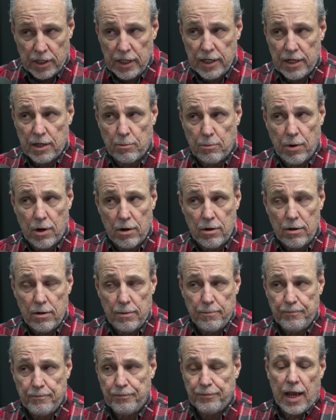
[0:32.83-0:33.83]
a cleaner burn,
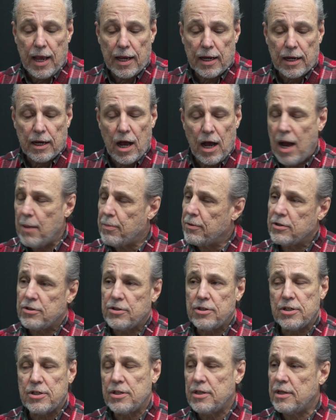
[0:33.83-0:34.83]
copper is
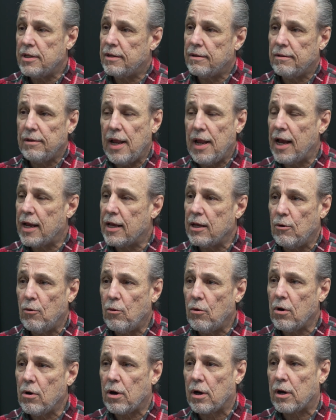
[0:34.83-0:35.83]
just not going to
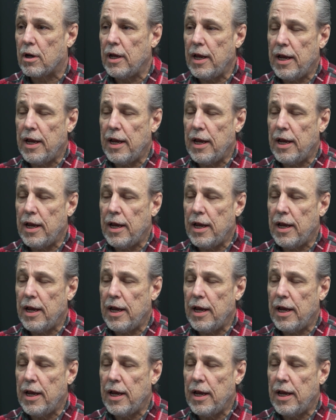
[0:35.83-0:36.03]
work.